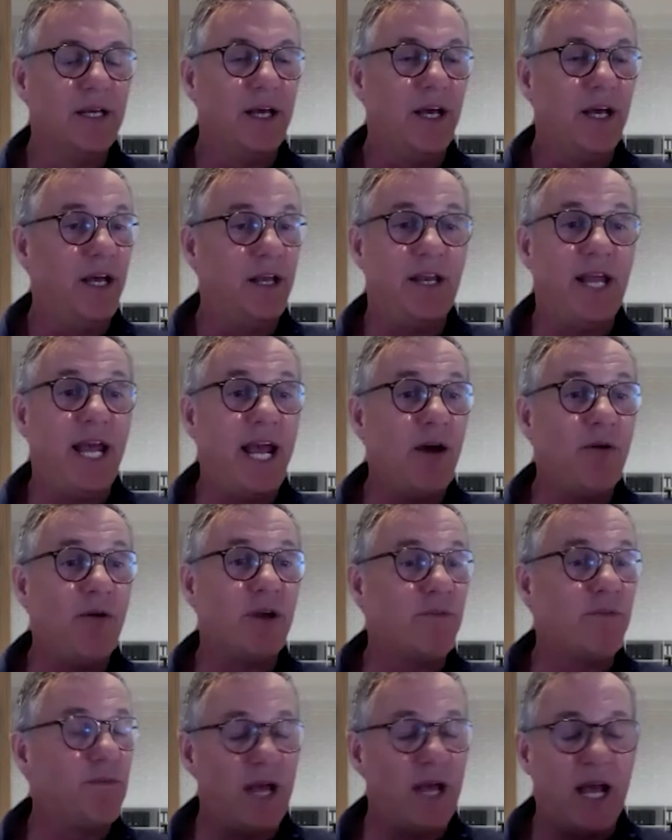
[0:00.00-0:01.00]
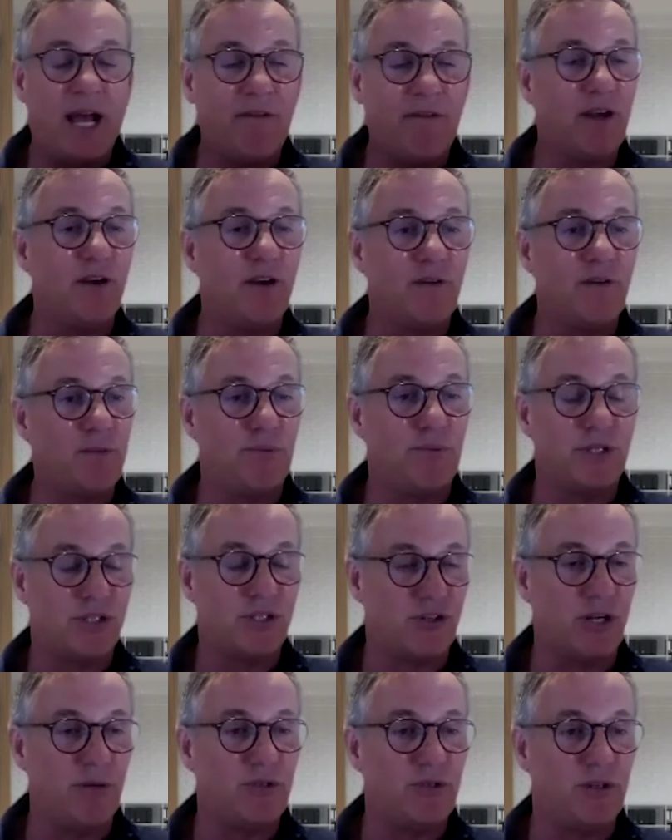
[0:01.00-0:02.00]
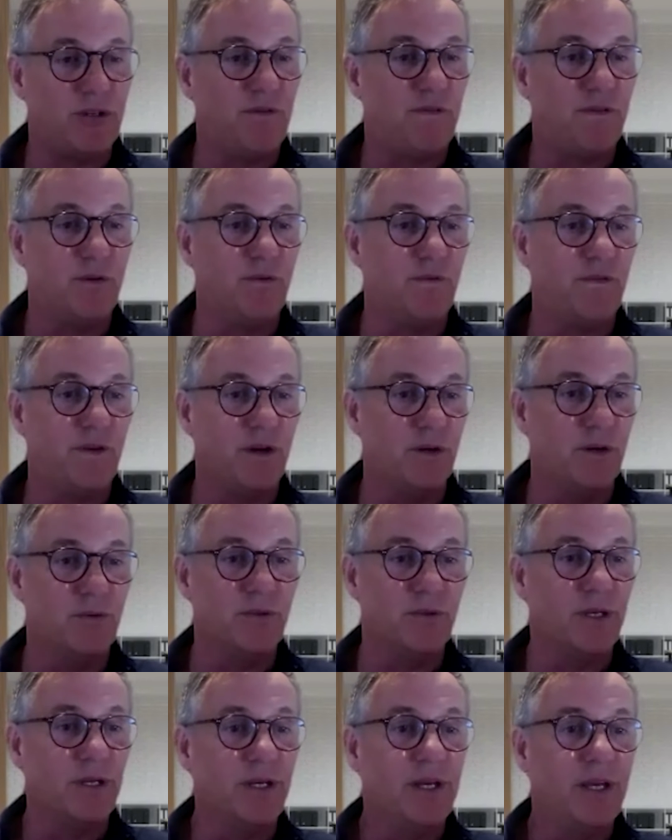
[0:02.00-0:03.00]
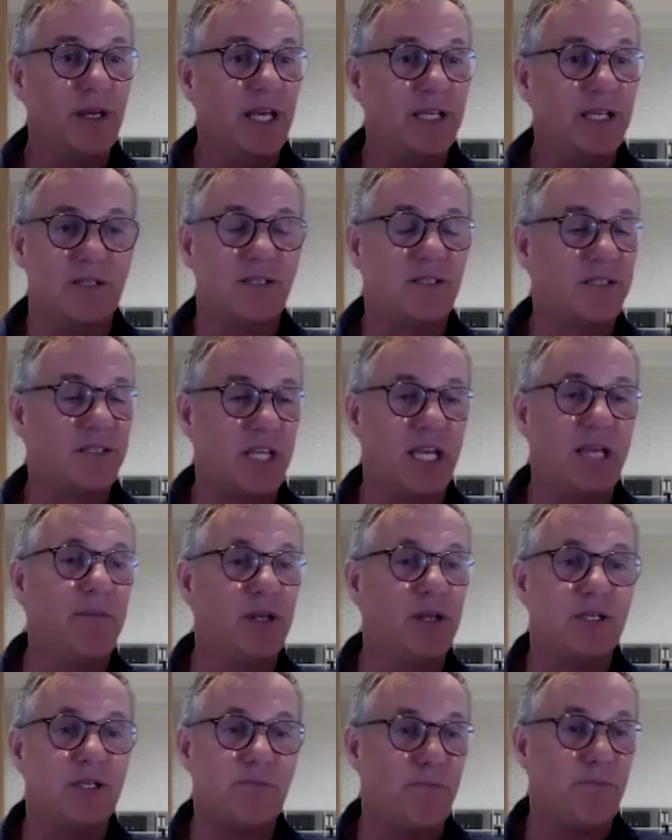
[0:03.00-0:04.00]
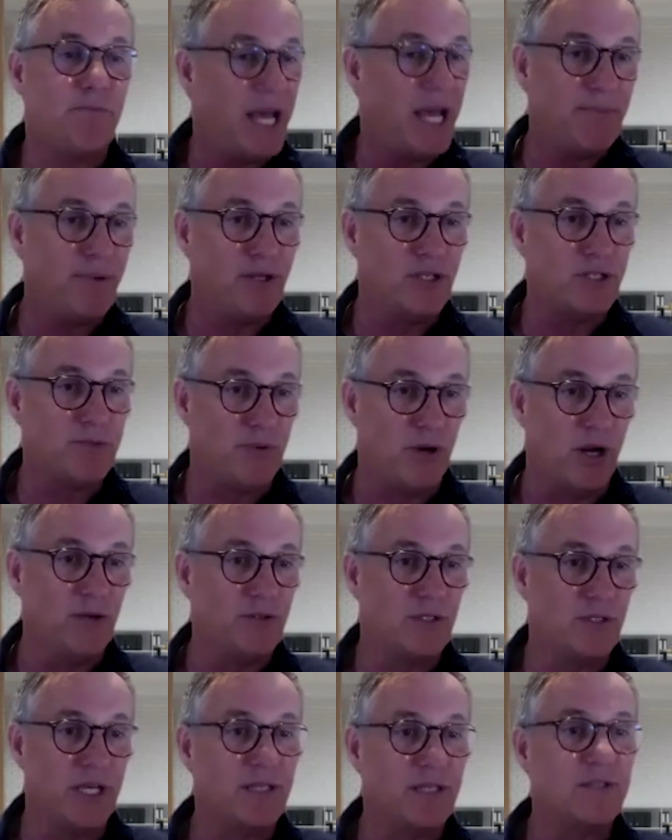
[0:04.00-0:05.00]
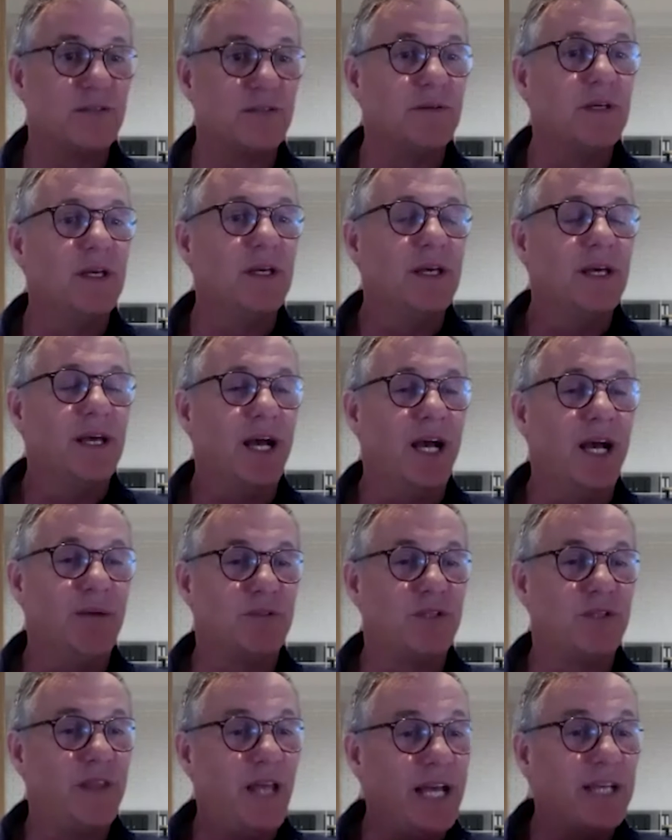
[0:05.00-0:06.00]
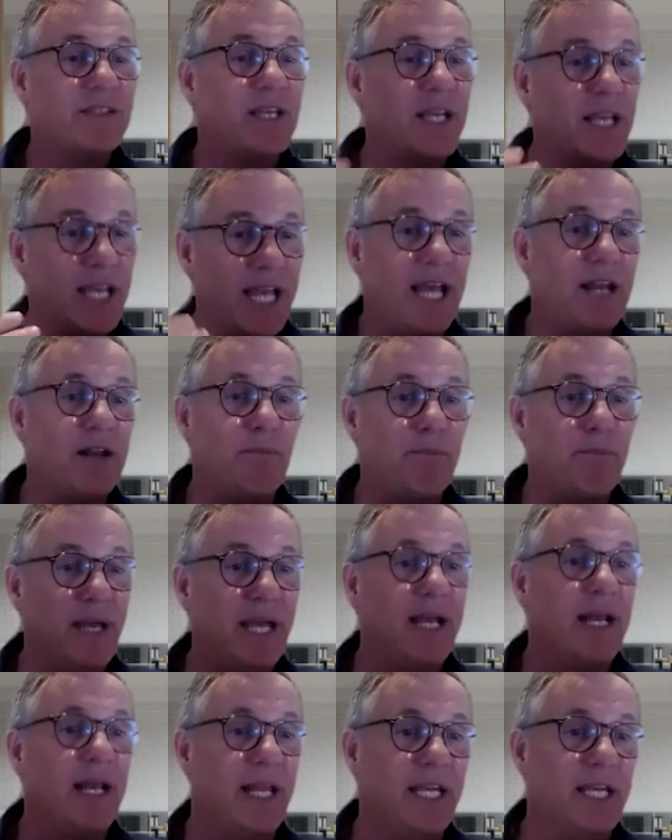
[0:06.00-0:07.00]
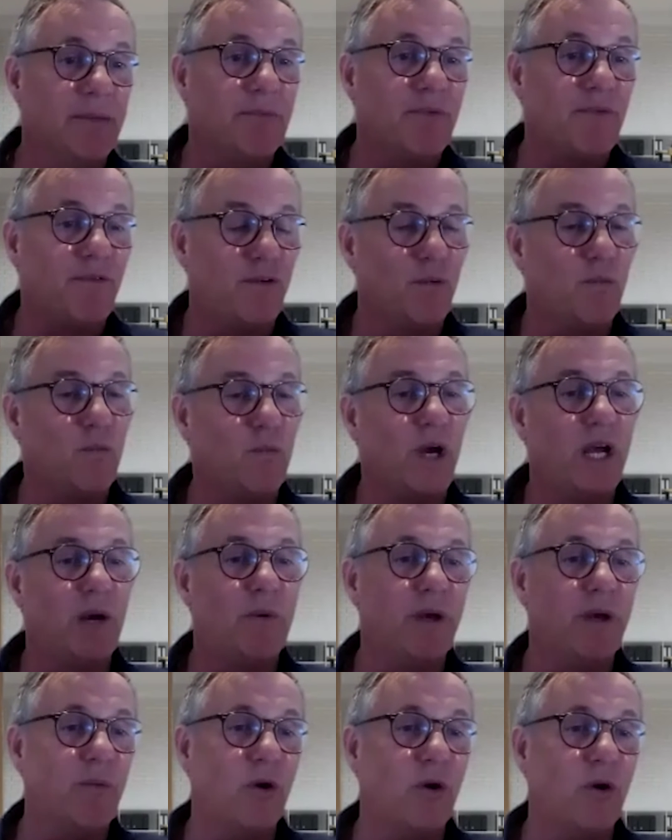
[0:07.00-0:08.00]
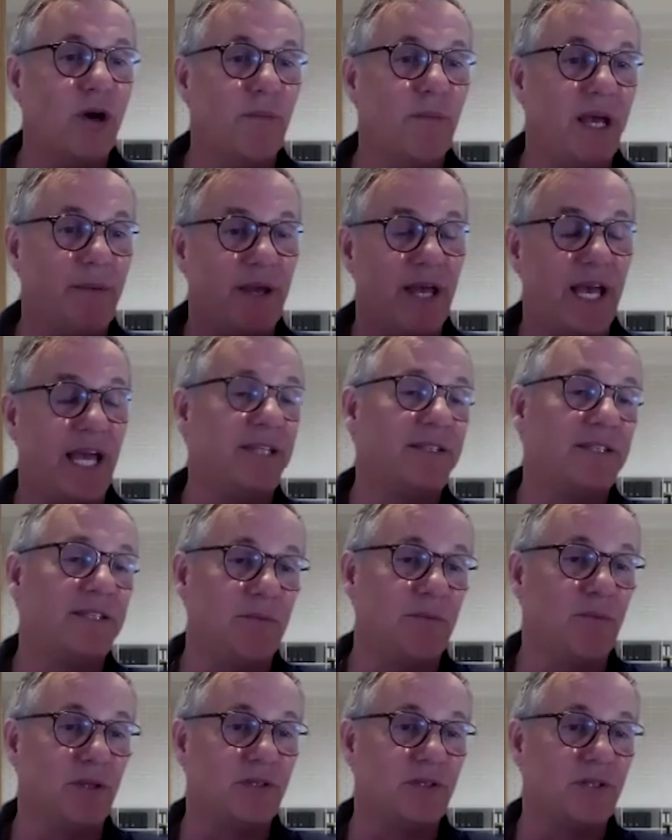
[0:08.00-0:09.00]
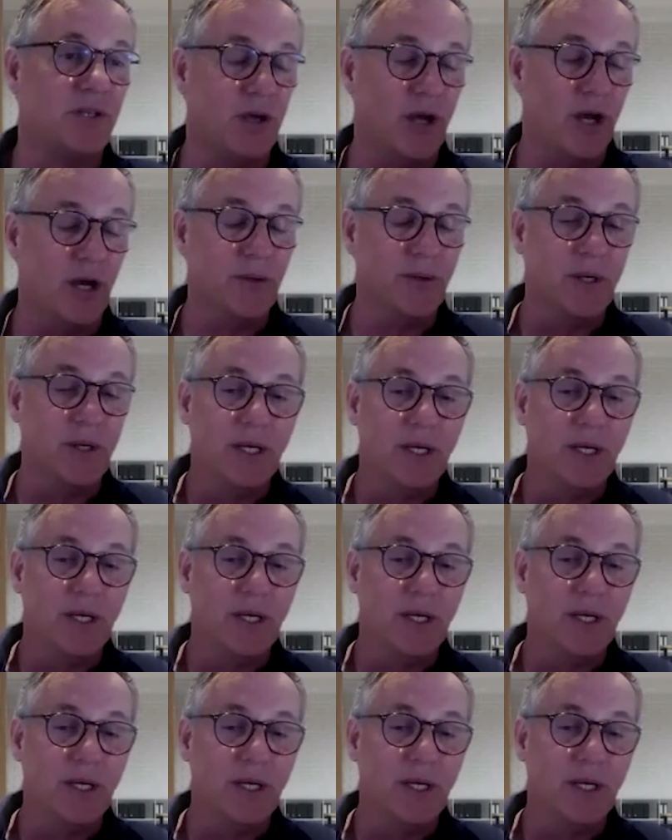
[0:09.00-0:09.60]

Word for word: And now having a prescription fulfilled is a seamless paperless process. Um, so that's again a big leap from where we were maybe 18 months ago.